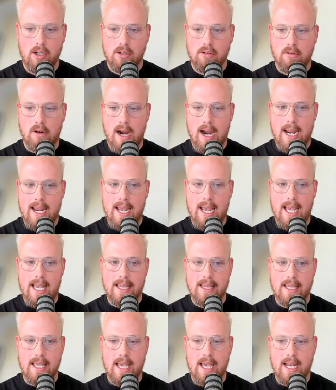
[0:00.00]
right?
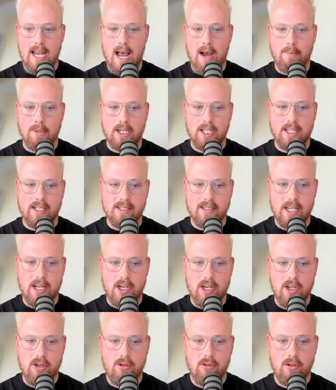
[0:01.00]
And then I'm going to
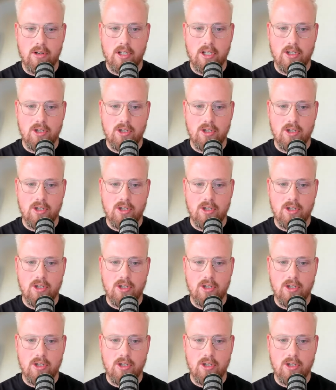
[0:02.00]
continue.